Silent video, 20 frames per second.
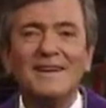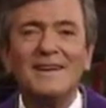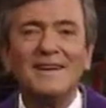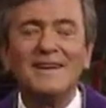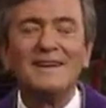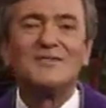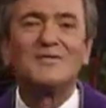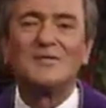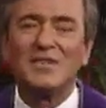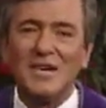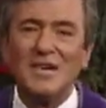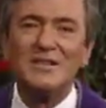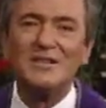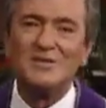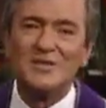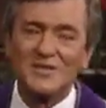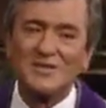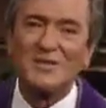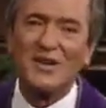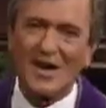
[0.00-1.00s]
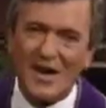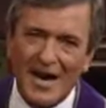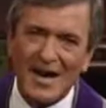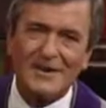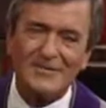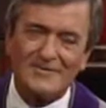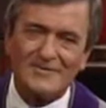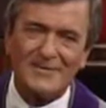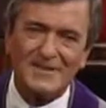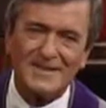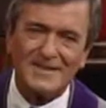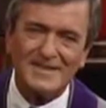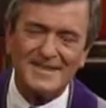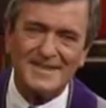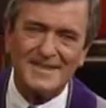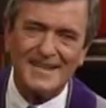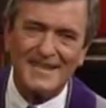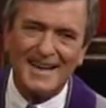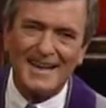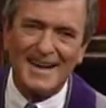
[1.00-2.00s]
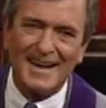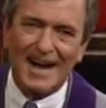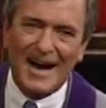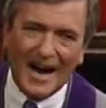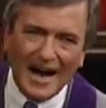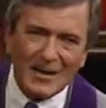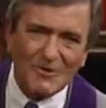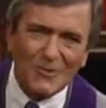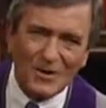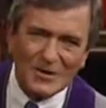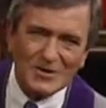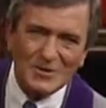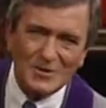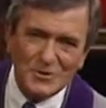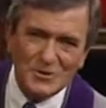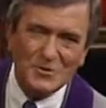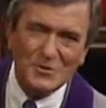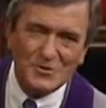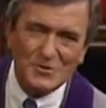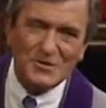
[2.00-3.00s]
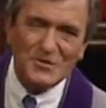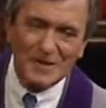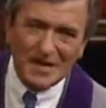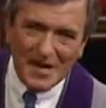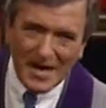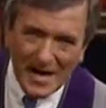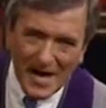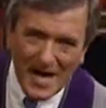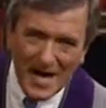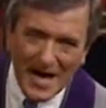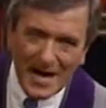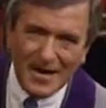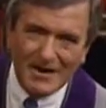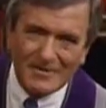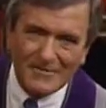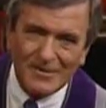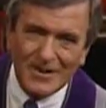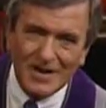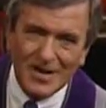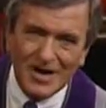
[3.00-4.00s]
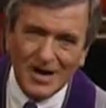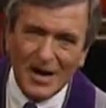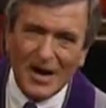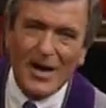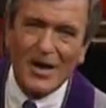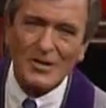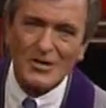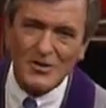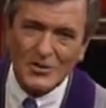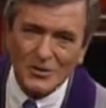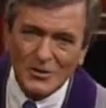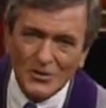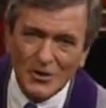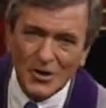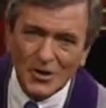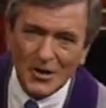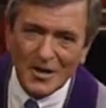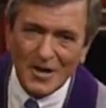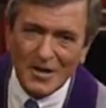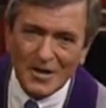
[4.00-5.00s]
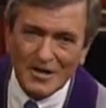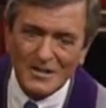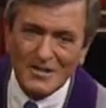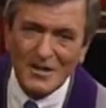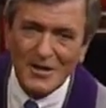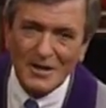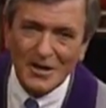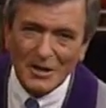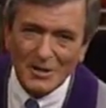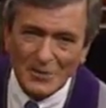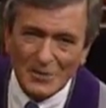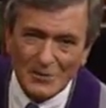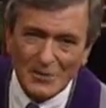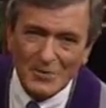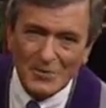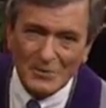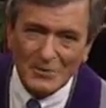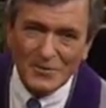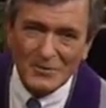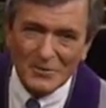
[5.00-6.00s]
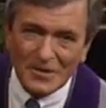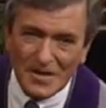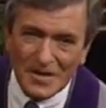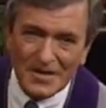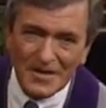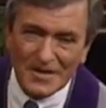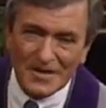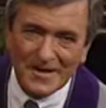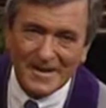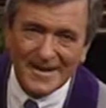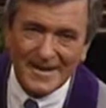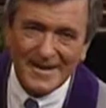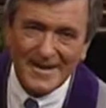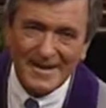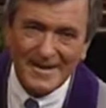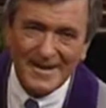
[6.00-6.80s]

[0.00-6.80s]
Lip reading: It changes life. I want you to have a joyous new year.